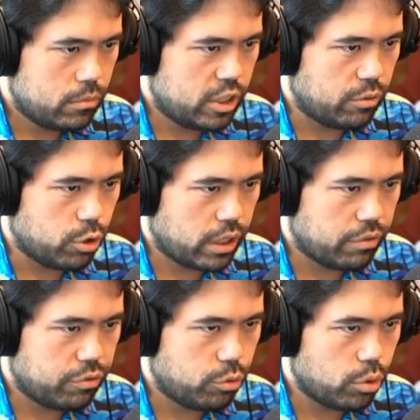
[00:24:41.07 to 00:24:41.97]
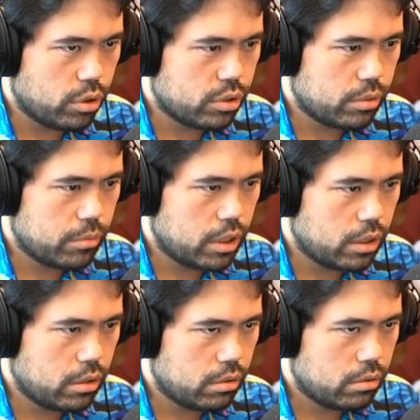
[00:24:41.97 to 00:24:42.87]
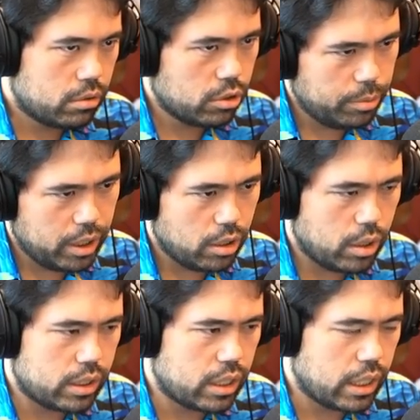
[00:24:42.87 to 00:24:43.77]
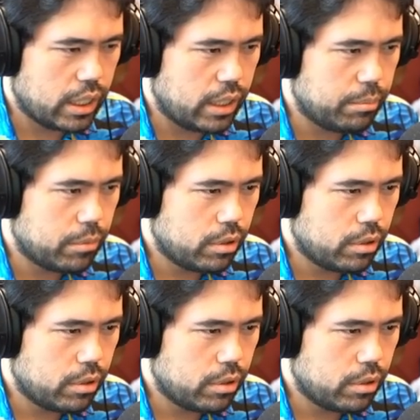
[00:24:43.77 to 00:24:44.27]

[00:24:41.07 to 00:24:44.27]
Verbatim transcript: Did rook f4 or something? A little bit low on time.